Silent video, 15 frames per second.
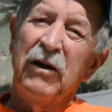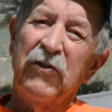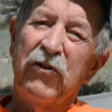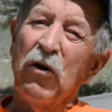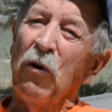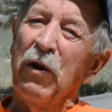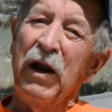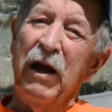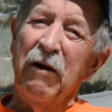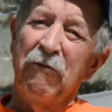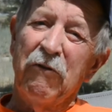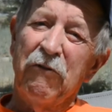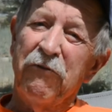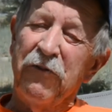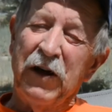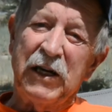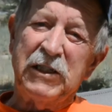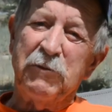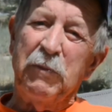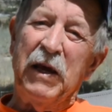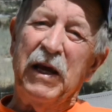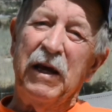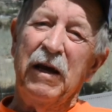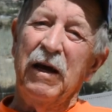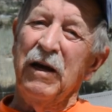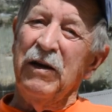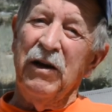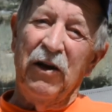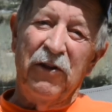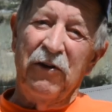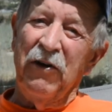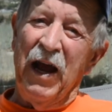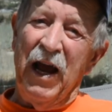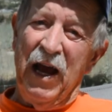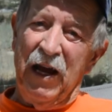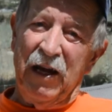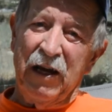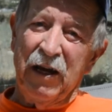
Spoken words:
don't ever fix me another egg.